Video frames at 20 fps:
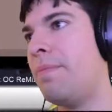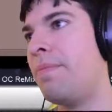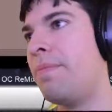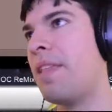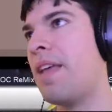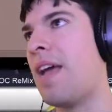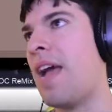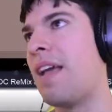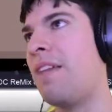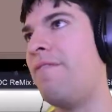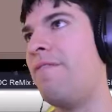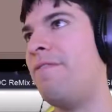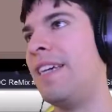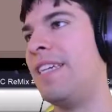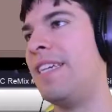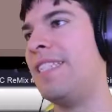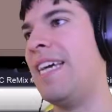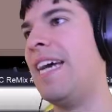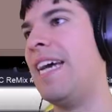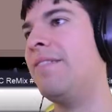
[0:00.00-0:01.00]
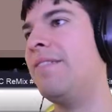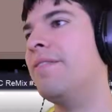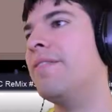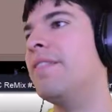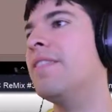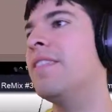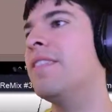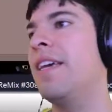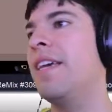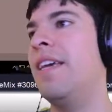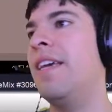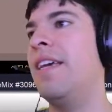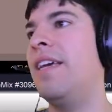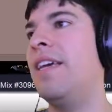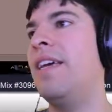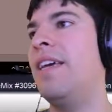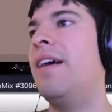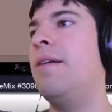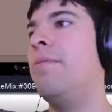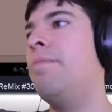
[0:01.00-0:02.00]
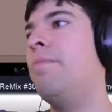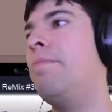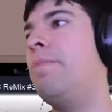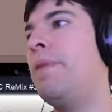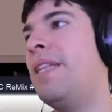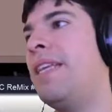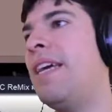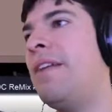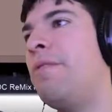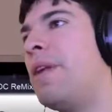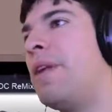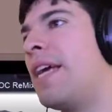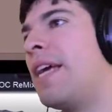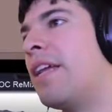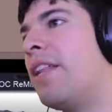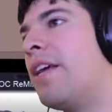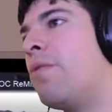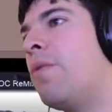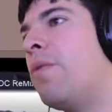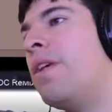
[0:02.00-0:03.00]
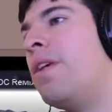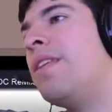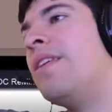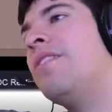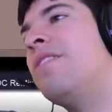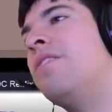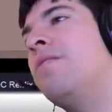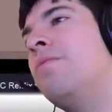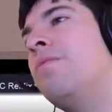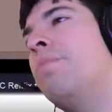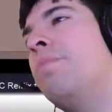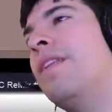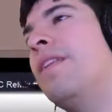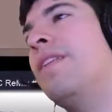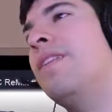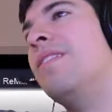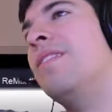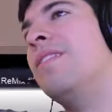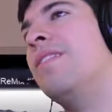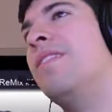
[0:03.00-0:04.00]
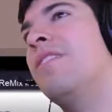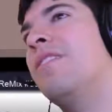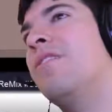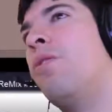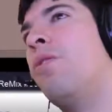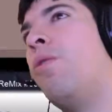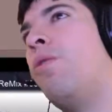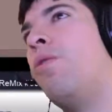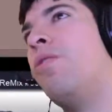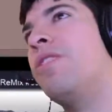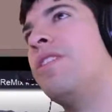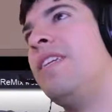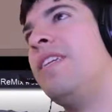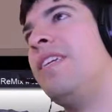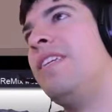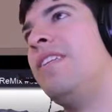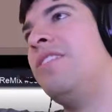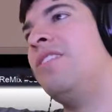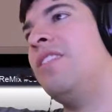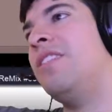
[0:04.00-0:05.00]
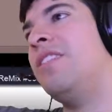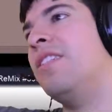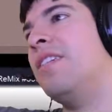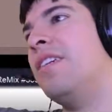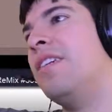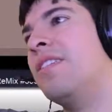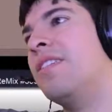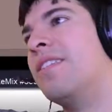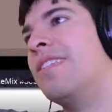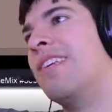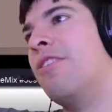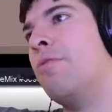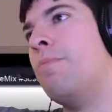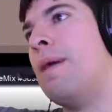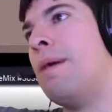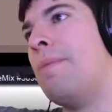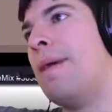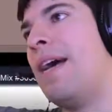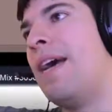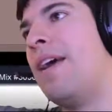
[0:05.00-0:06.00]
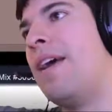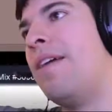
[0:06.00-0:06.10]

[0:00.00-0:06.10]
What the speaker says: I can fix that. But then when I click one of these two buttons, this whole scene should just go bye-bye.